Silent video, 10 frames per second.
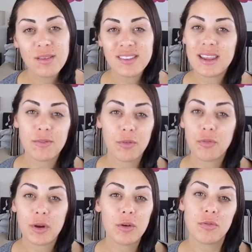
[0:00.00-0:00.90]
sleep for
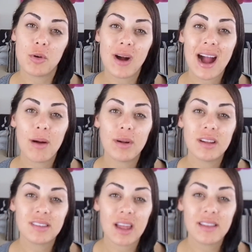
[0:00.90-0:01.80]
3 or 4
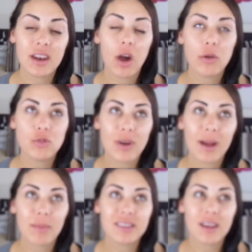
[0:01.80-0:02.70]
hours and then I'll
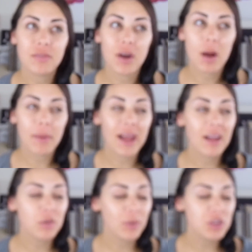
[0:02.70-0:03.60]
drag myself up,
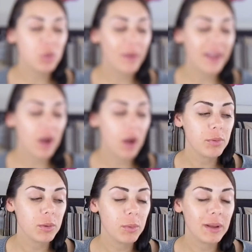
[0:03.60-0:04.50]
and when you wake up
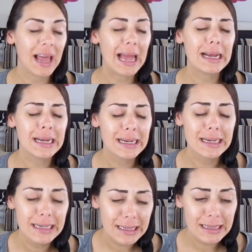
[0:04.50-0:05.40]
you will be like
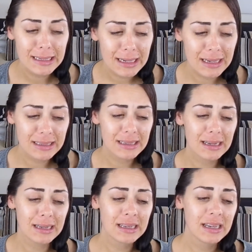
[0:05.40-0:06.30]

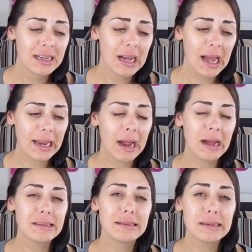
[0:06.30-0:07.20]
I
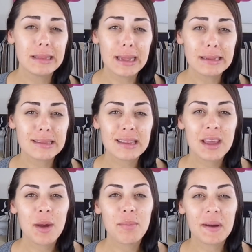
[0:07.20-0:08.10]
can't do this,
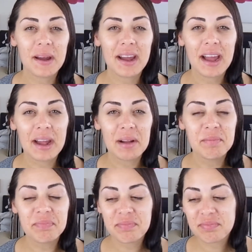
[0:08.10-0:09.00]
but
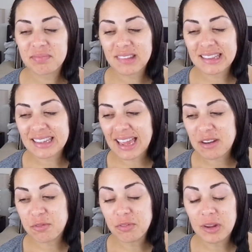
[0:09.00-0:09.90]

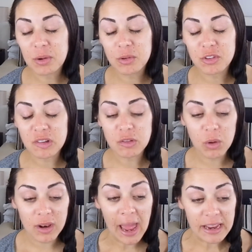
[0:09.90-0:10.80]
and feel just
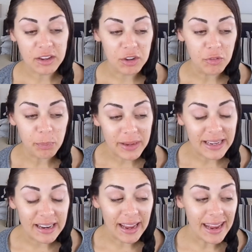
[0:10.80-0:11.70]
like you've
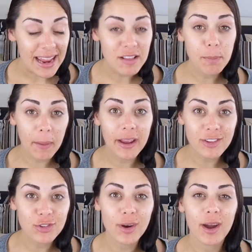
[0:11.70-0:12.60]
been hit by a
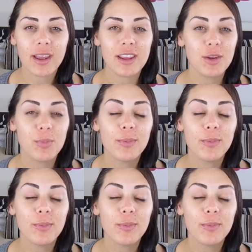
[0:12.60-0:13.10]
truck. You